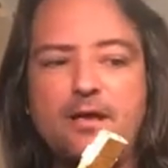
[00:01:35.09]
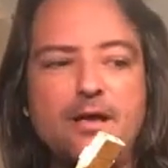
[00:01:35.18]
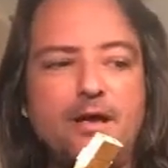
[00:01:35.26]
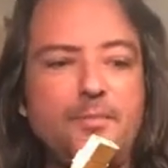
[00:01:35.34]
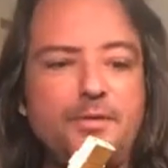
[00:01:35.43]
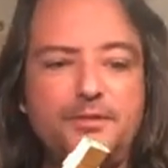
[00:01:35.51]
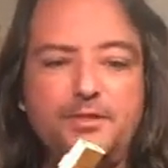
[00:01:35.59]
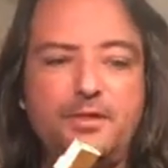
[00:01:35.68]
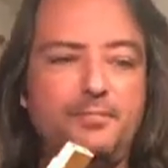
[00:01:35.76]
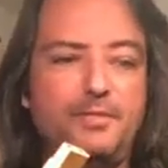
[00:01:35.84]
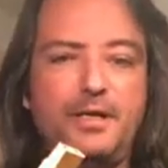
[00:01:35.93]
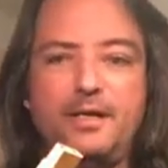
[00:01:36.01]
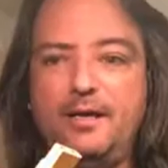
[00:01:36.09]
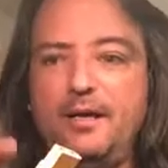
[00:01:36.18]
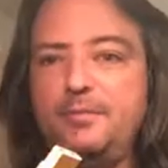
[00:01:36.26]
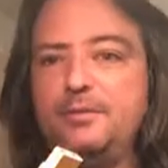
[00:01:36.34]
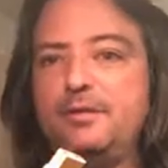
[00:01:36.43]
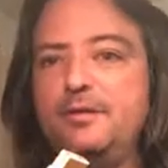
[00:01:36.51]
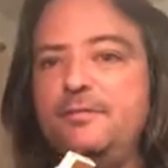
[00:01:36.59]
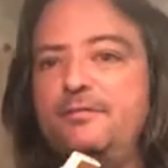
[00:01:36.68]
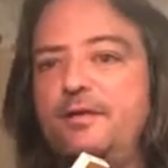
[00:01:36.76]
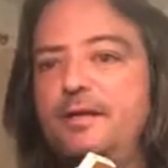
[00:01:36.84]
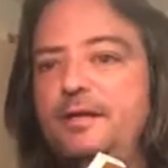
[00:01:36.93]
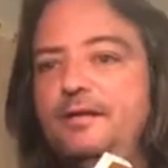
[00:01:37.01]
gonna start on the
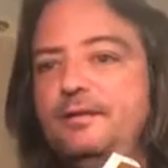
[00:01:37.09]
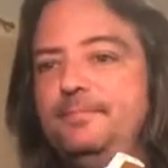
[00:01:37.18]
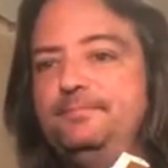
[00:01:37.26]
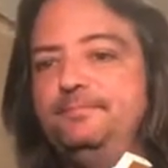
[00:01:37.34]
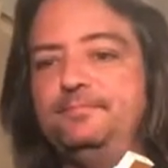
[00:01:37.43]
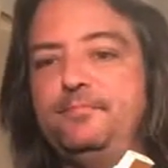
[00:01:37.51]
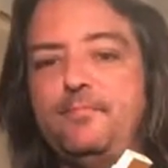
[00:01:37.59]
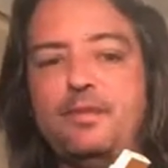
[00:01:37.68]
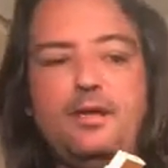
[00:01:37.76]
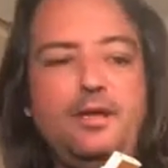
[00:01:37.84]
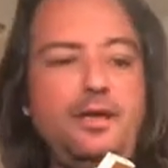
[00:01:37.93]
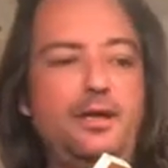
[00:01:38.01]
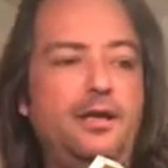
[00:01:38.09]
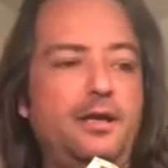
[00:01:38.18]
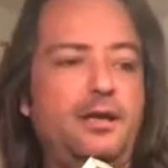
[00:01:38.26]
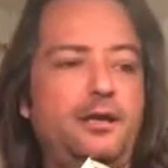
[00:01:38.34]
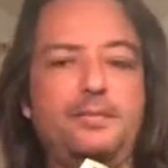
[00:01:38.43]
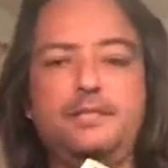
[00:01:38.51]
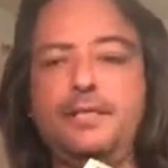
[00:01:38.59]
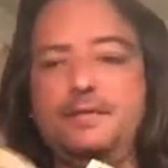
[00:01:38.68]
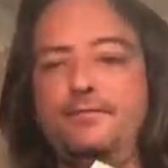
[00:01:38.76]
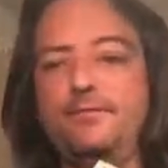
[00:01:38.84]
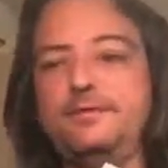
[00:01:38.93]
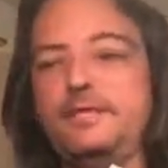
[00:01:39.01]
front end, and I'm gonna take the
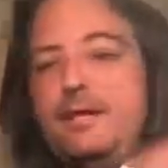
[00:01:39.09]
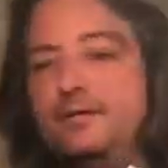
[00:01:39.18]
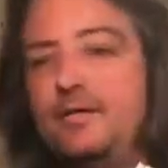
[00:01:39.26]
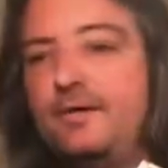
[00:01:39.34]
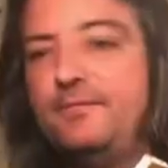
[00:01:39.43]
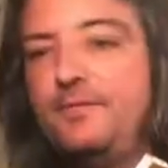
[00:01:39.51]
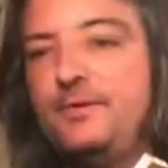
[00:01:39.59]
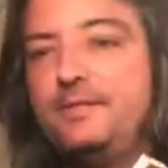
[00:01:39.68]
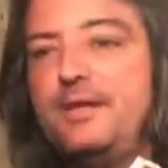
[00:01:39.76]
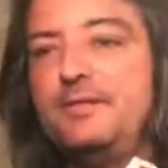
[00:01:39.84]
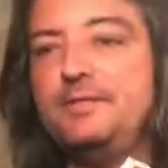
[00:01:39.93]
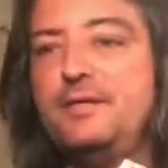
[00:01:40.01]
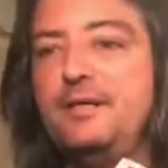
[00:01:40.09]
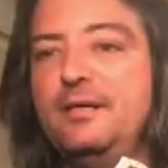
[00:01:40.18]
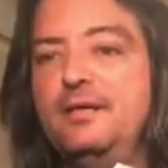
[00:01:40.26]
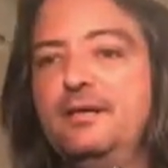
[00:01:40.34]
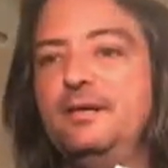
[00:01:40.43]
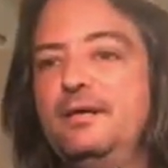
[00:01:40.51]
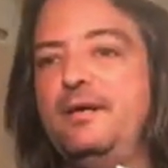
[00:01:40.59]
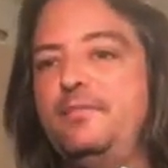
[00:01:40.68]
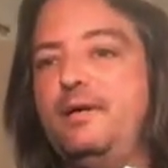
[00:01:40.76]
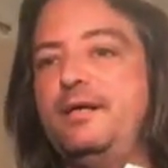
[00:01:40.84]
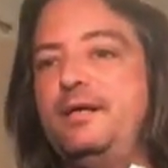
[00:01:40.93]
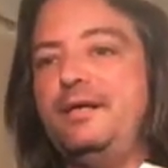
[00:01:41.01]
front tires off. The front tires that I'm
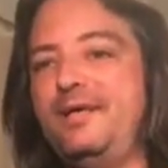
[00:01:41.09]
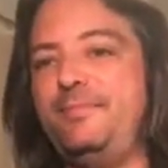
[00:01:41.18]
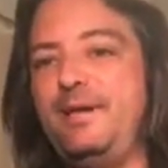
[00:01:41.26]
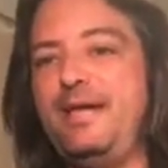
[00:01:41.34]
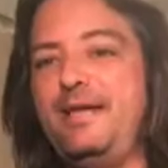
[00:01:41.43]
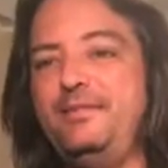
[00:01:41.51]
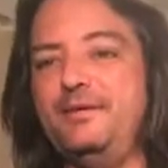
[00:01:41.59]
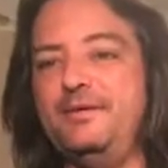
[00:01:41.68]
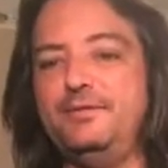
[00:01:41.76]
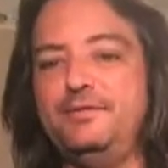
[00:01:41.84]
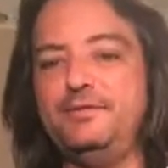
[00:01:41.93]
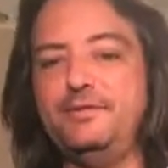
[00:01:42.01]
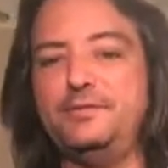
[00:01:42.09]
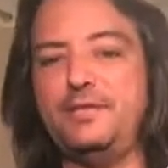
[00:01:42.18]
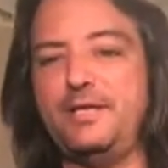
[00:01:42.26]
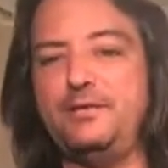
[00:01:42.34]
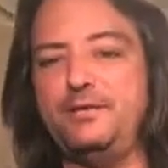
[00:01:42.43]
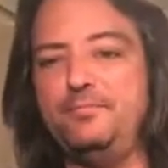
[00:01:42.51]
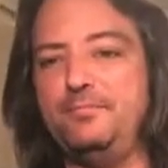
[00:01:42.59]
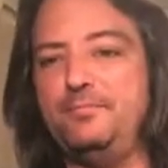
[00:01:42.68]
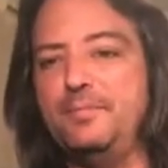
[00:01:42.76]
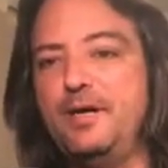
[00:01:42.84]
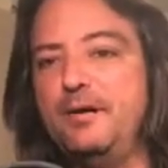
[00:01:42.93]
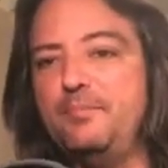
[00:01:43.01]
running, I kind of made. They're just a standard
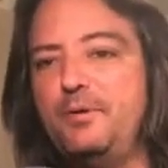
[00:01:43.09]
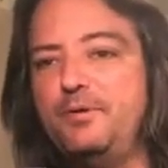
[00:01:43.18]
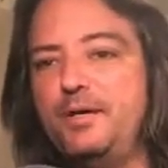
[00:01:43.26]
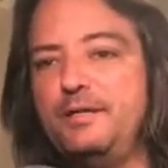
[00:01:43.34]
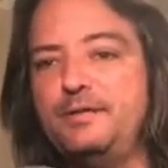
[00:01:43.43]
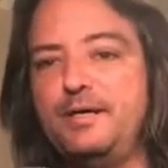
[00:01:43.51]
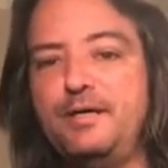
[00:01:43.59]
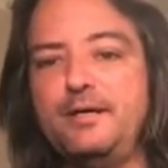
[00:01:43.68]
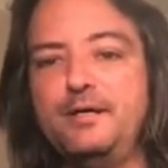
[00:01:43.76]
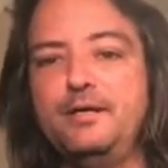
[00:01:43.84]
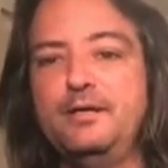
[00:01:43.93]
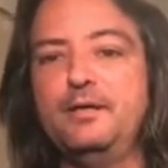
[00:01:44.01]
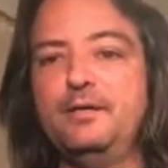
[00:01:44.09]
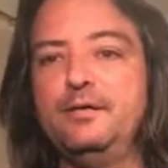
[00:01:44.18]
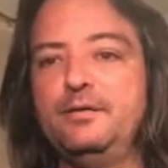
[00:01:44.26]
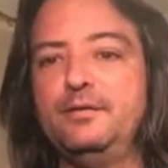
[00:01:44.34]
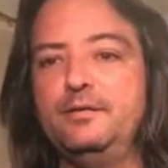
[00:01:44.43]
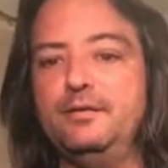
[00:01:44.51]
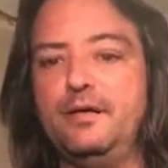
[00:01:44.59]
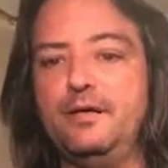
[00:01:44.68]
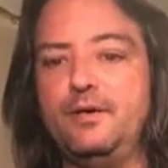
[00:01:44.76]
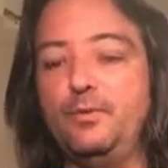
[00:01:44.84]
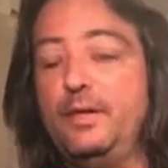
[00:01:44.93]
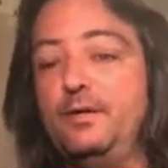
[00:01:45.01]
Proline tire,
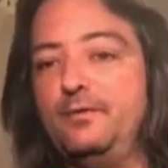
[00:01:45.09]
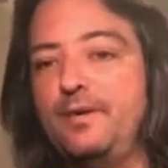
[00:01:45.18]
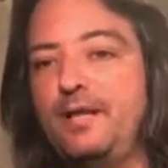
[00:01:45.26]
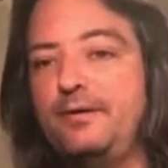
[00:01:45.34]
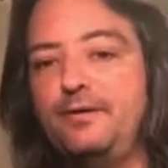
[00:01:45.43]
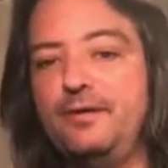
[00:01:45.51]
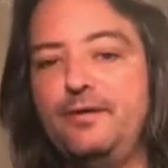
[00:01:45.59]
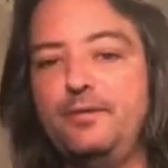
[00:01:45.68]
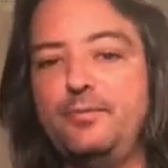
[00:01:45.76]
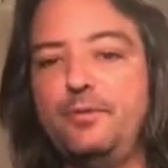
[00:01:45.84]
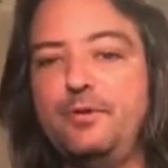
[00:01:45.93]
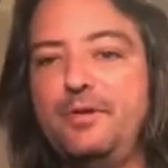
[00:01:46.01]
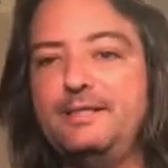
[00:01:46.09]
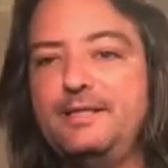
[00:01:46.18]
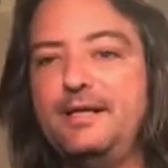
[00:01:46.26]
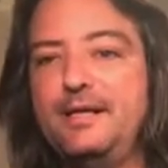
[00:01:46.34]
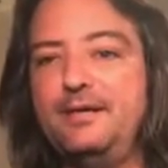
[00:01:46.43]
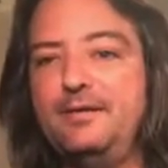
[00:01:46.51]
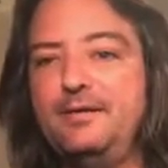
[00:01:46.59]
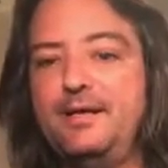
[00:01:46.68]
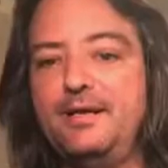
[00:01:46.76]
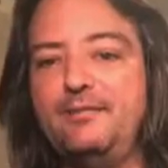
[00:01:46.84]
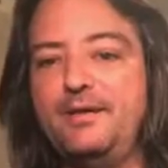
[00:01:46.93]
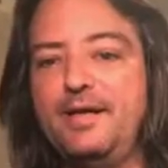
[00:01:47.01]
wheel rather, and they're a Proline tire that
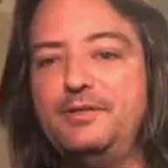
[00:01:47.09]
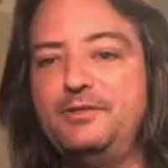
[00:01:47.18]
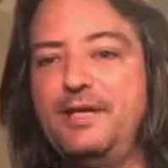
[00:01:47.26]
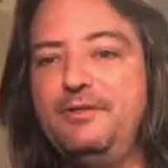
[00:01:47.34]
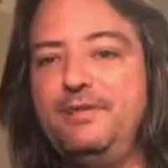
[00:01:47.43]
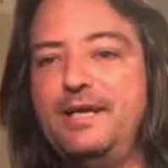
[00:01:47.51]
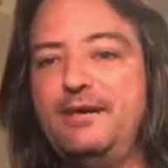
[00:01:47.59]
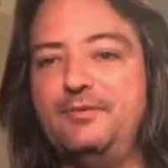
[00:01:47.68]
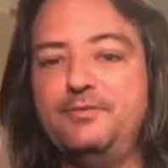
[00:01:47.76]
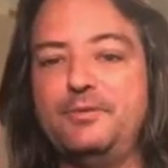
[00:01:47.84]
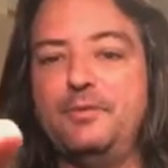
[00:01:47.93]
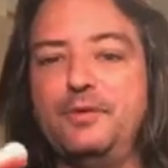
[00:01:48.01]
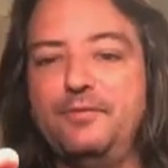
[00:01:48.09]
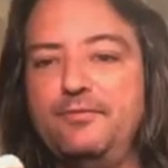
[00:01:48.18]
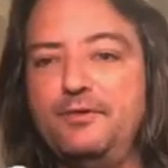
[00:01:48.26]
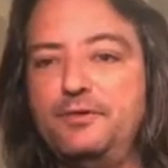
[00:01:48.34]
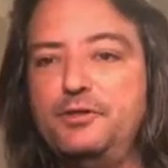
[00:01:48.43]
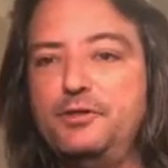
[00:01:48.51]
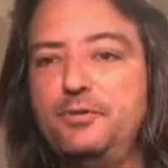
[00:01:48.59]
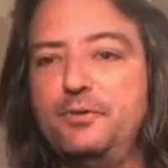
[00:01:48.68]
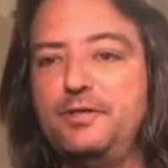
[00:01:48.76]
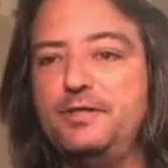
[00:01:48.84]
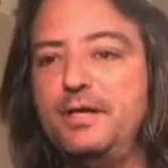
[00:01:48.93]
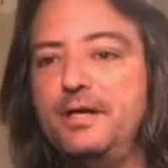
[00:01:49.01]
I've kind of shaved down. So I'm looking for a
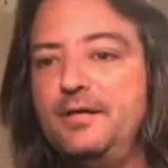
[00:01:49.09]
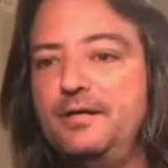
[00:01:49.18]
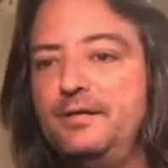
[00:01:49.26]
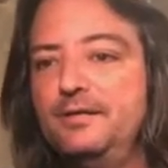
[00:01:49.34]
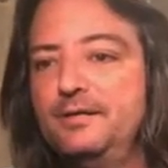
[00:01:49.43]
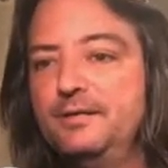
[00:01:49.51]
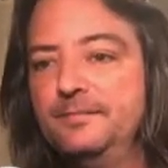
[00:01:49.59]
short tire